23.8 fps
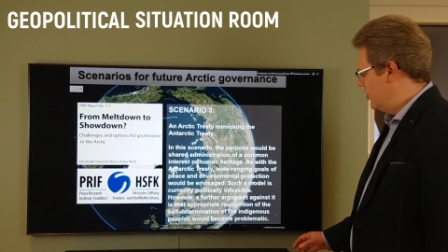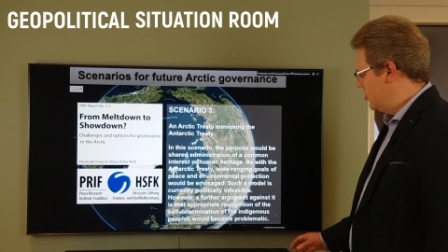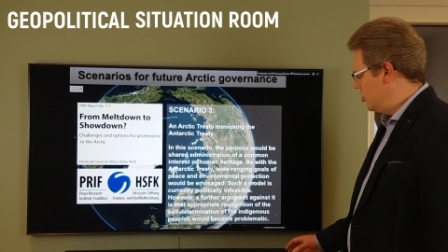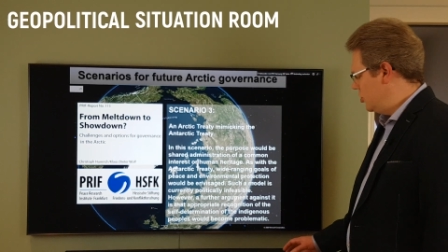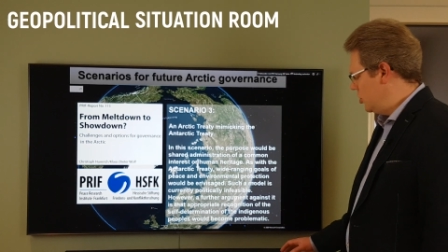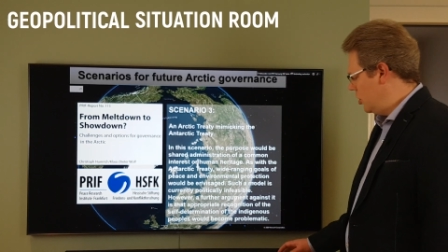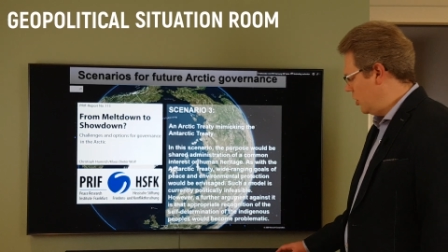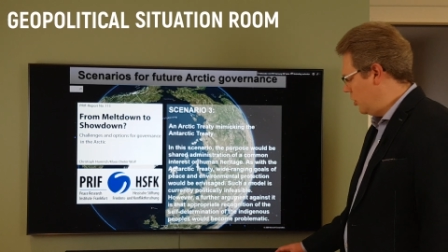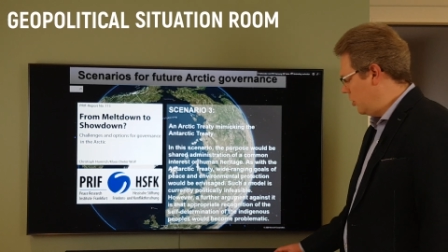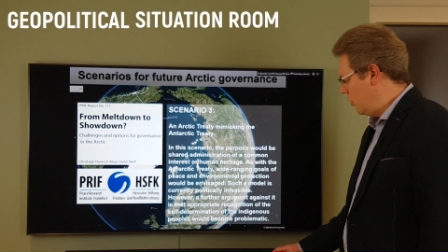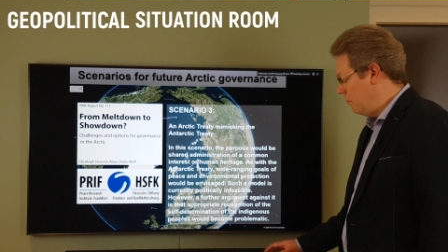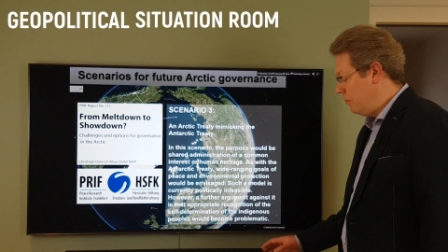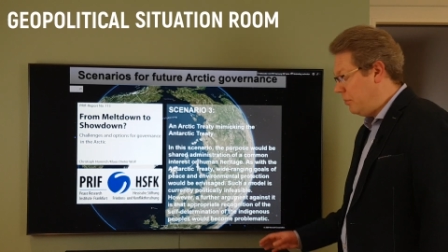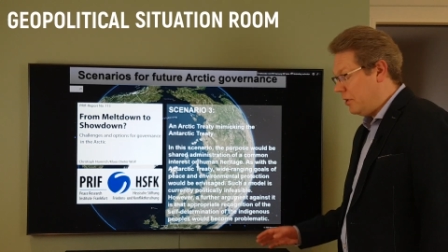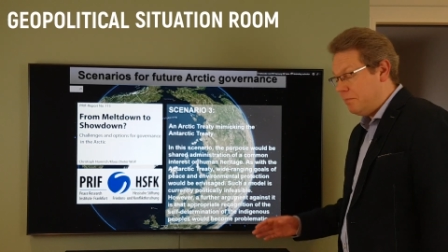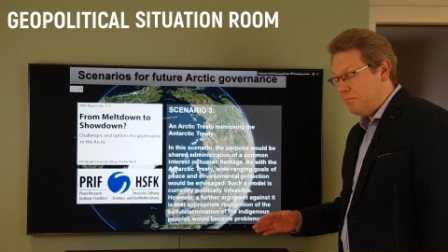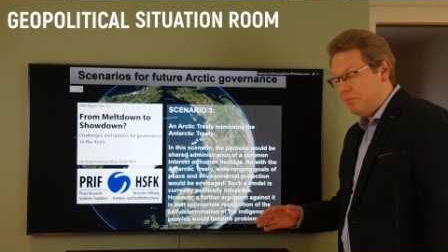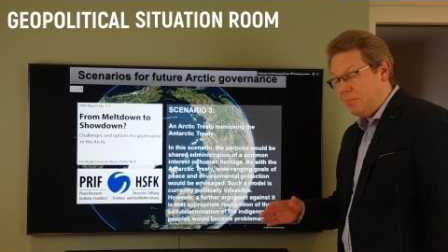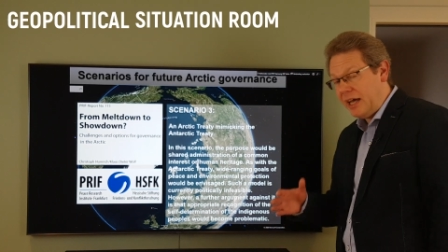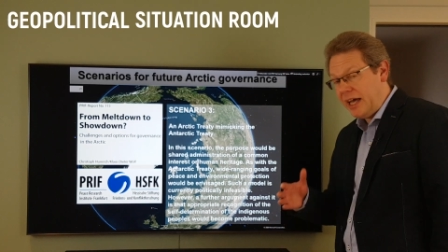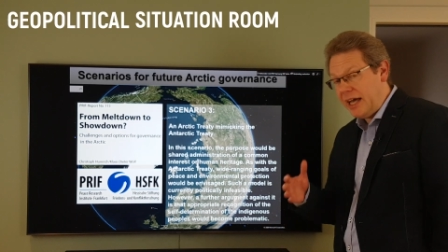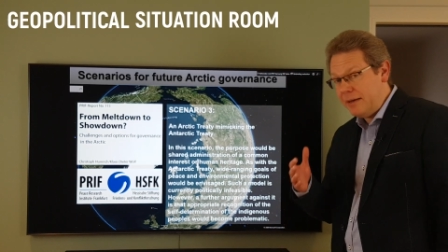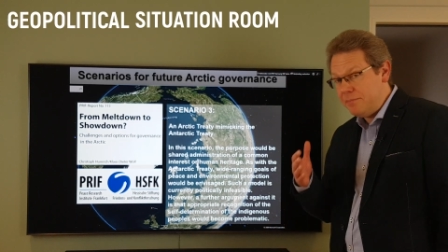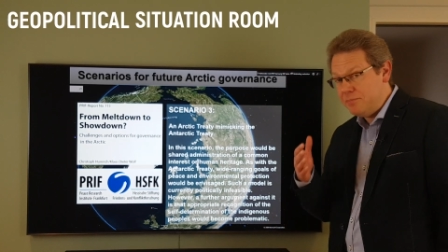
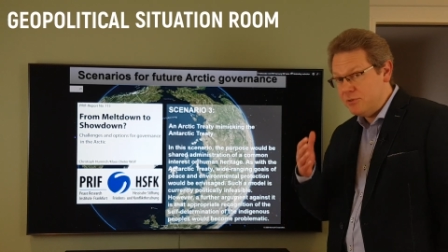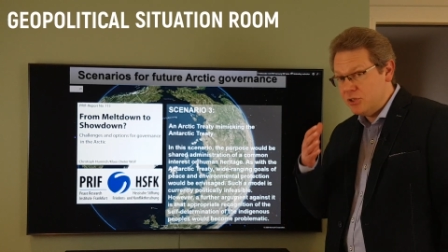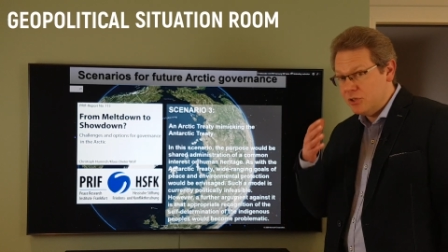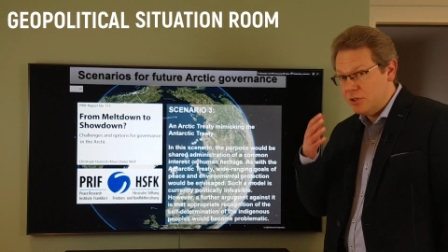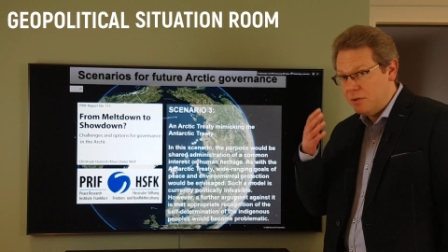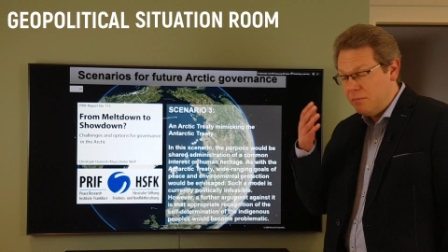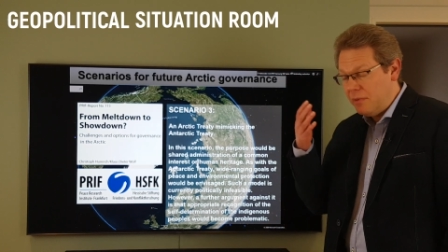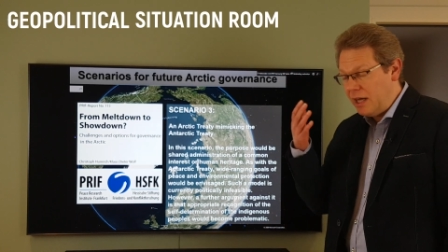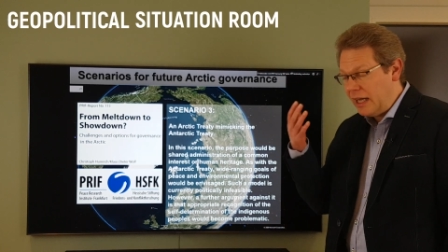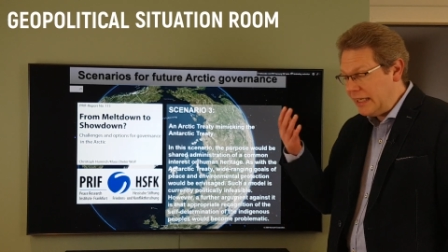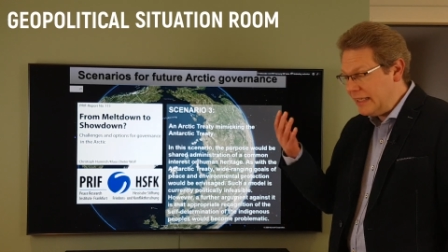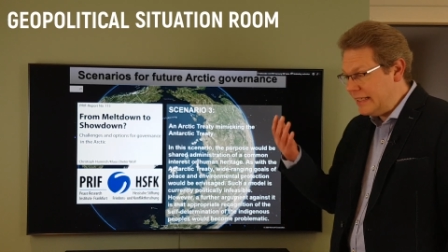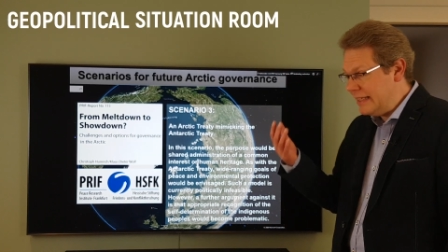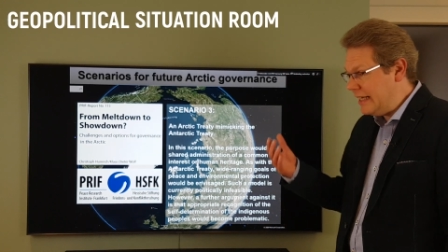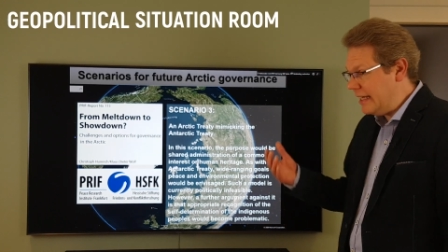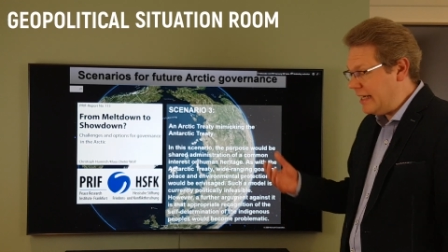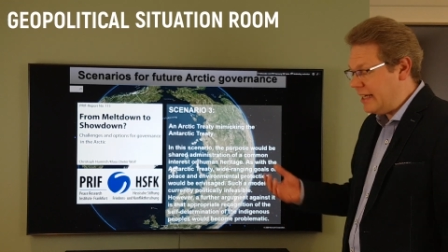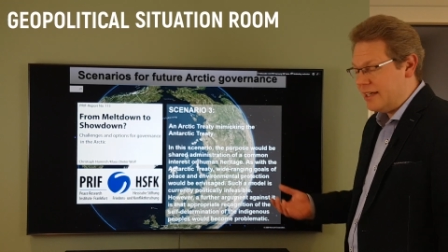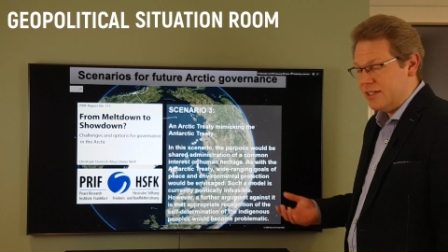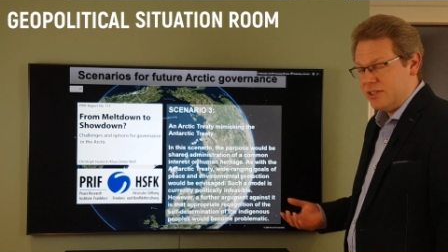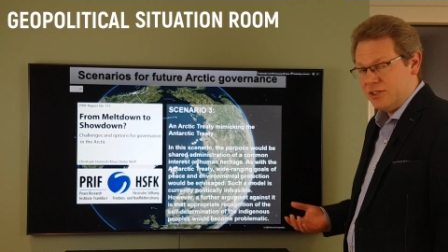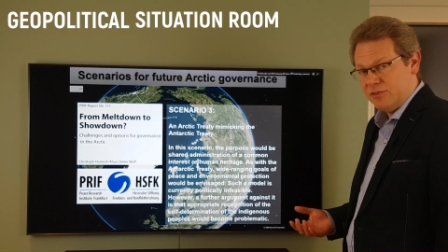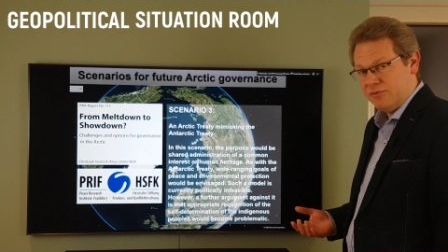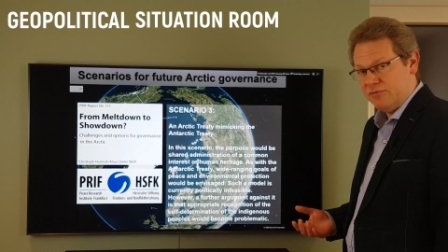But perhaps some
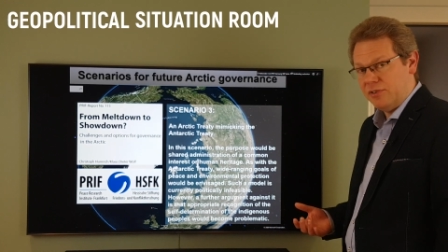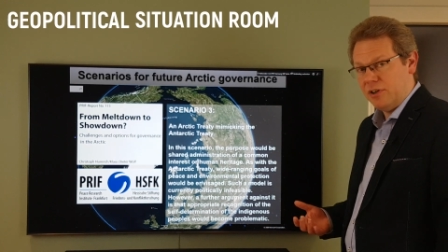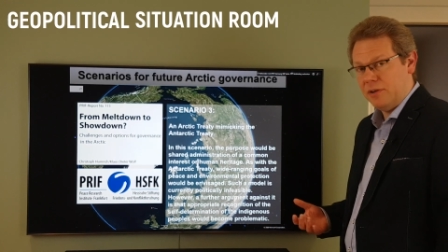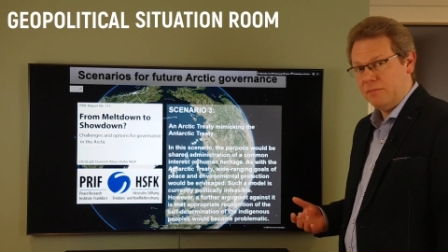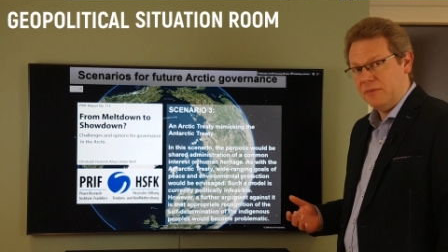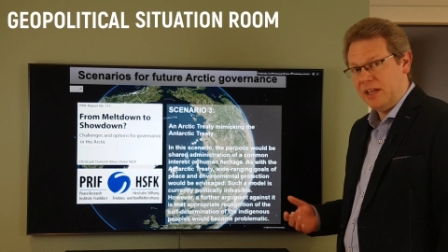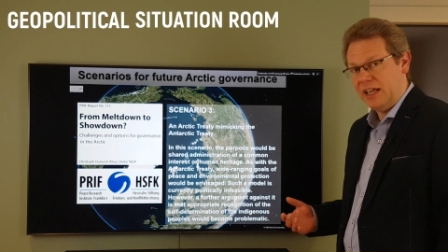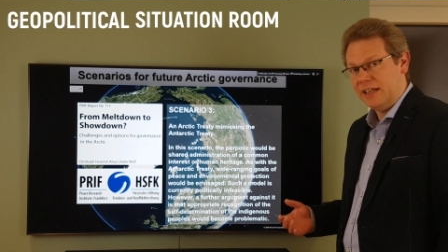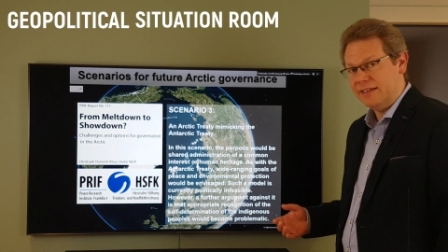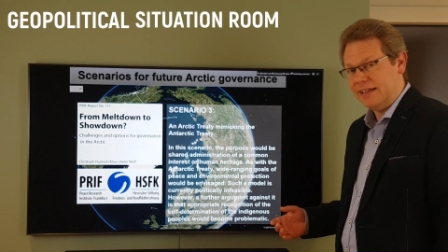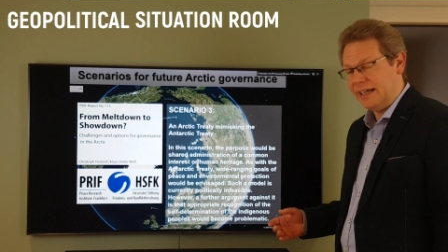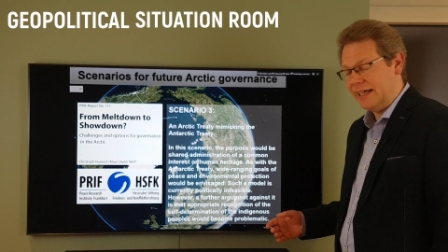ideas from that